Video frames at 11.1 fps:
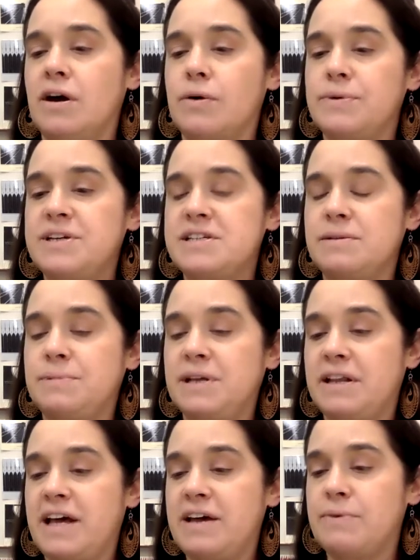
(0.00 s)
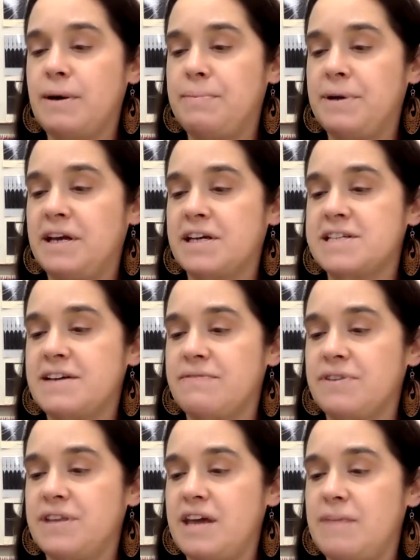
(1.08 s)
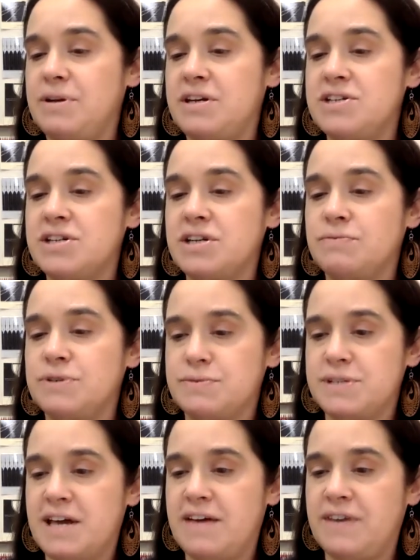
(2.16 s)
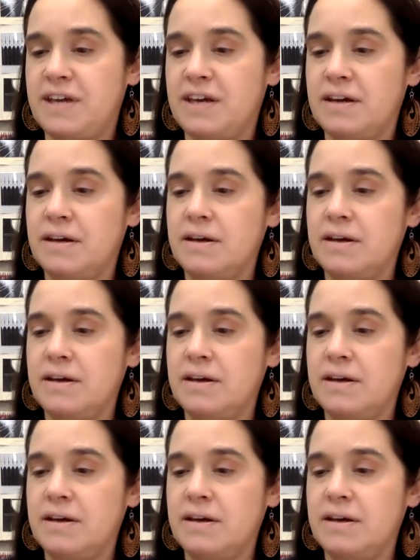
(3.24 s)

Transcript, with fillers: a reasonably light weapon except for the ammunition, which was heavy.